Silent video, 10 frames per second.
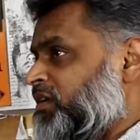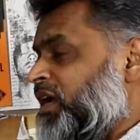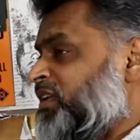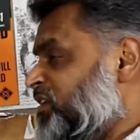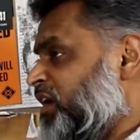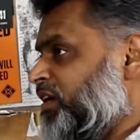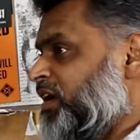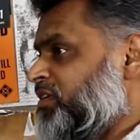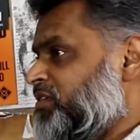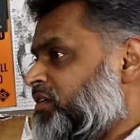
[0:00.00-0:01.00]
Yeah, and
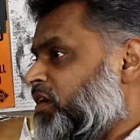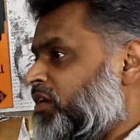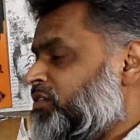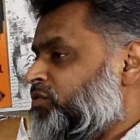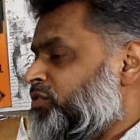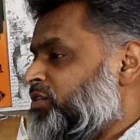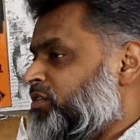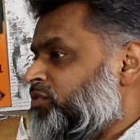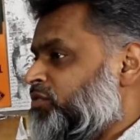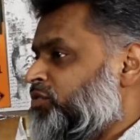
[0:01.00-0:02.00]
interrogators and guards
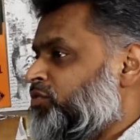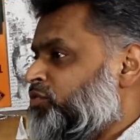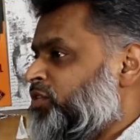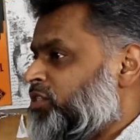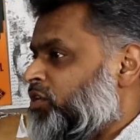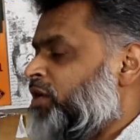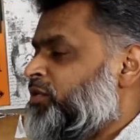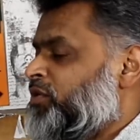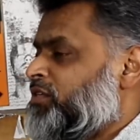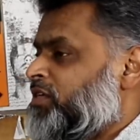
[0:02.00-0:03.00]
who describe
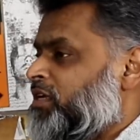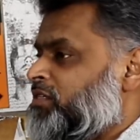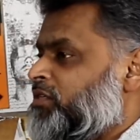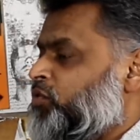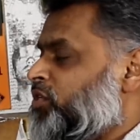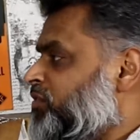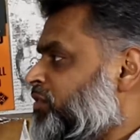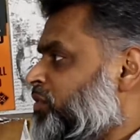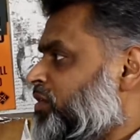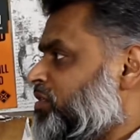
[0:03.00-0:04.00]
you as the worst of
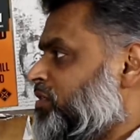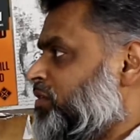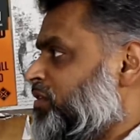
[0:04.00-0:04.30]
the worst.